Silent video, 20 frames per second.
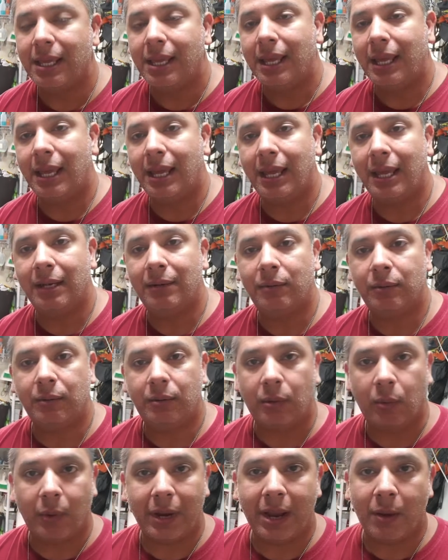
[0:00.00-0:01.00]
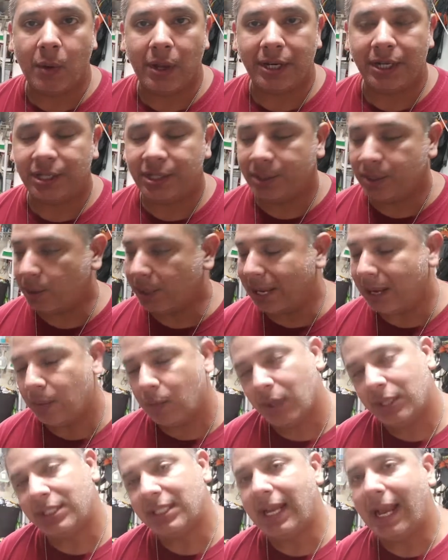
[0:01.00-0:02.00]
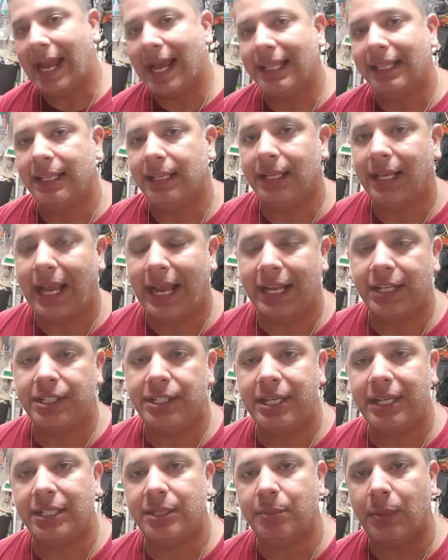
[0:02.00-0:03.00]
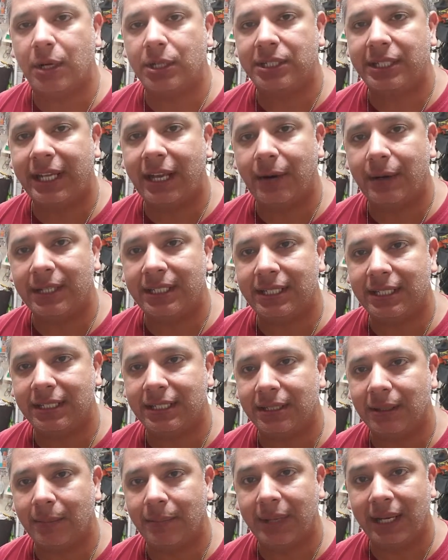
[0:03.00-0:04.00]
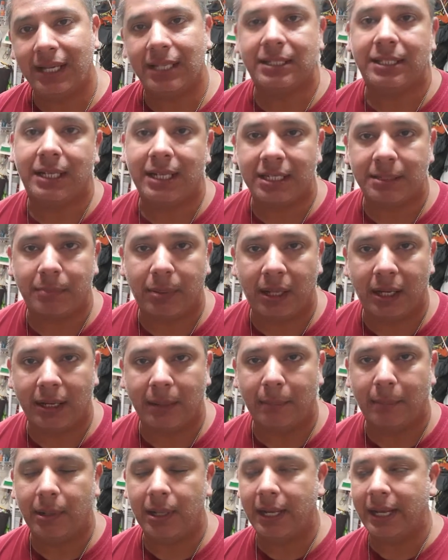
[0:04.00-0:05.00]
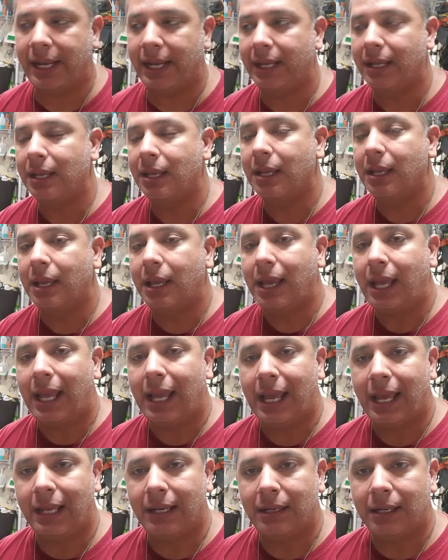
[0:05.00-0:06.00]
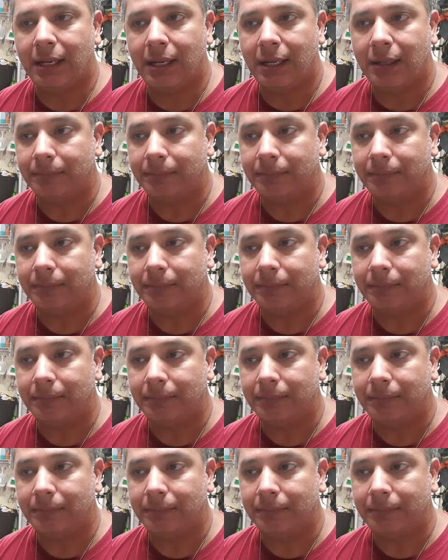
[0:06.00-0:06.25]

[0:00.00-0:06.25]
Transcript: and the way I wanted to do that was to add the HD Smart Security System because it is plug and play, and